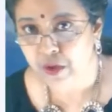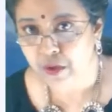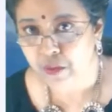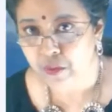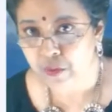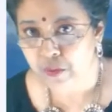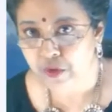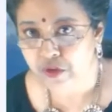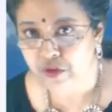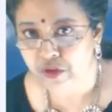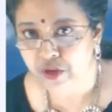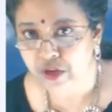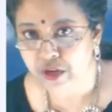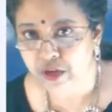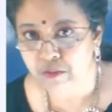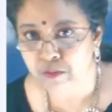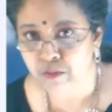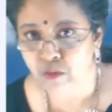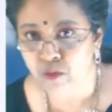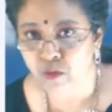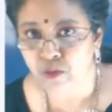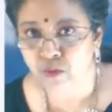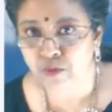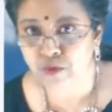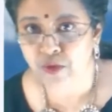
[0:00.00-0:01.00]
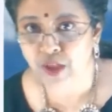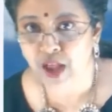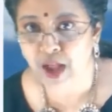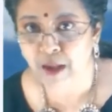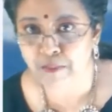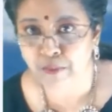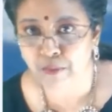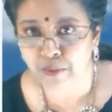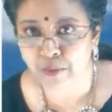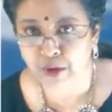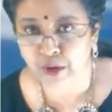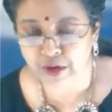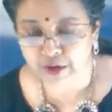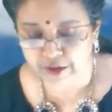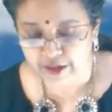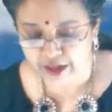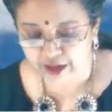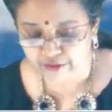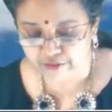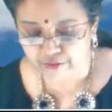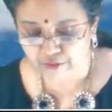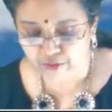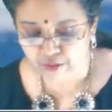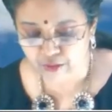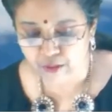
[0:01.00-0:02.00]
which it moves upward.
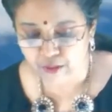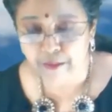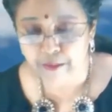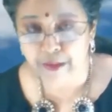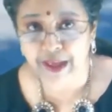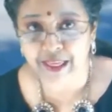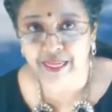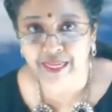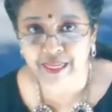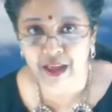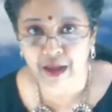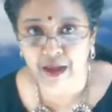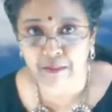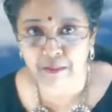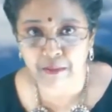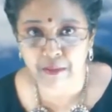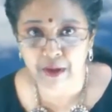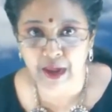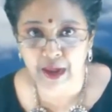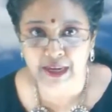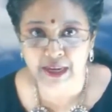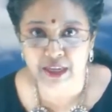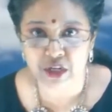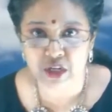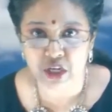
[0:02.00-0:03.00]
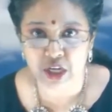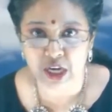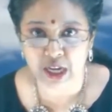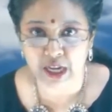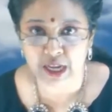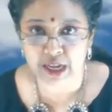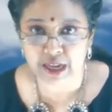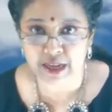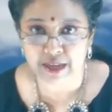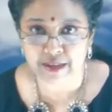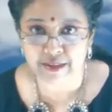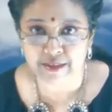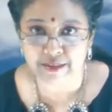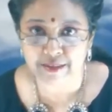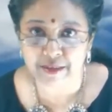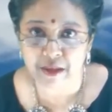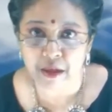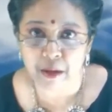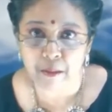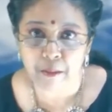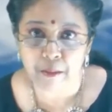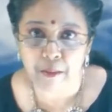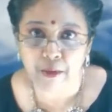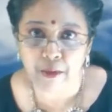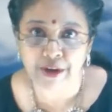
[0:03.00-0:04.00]
Therefore, my thumb actually is
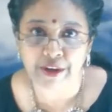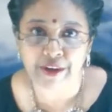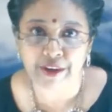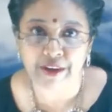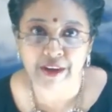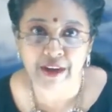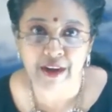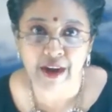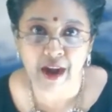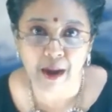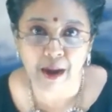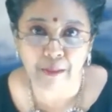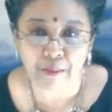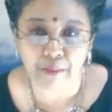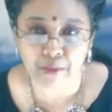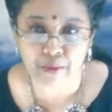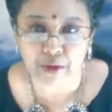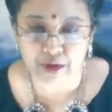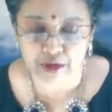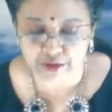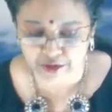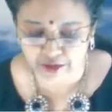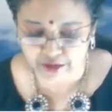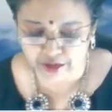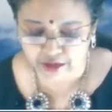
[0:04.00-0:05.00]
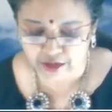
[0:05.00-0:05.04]
pointing upward.